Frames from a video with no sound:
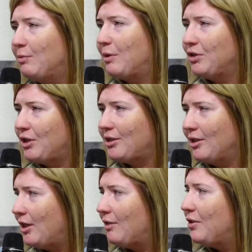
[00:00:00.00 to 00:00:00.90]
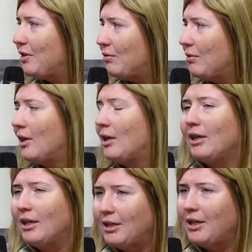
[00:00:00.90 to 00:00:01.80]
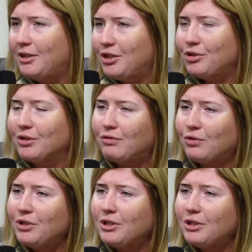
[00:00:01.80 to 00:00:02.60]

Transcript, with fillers: in the rear. Not all, all the attorneys are in the rear.